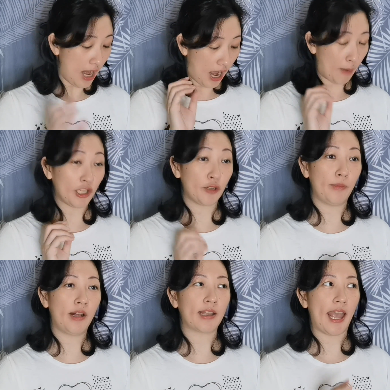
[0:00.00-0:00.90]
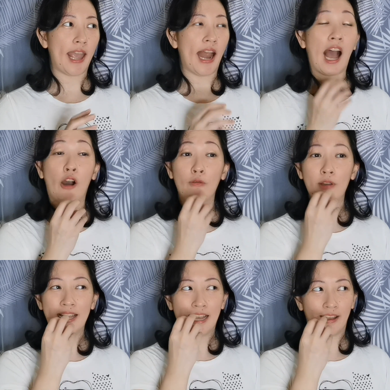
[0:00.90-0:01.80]
how much milk, and how
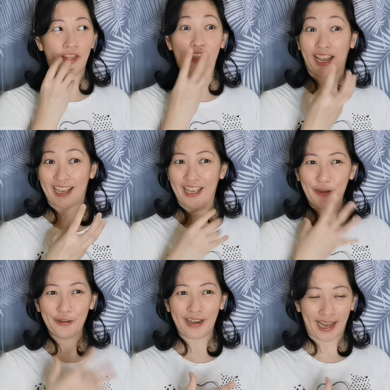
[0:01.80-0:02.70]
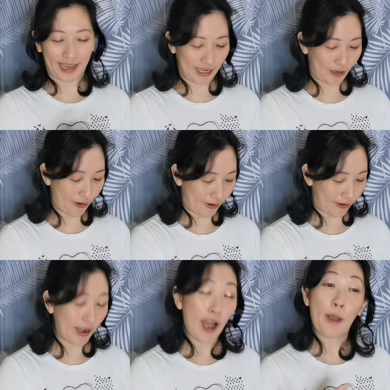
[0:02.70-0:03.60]
thick you like your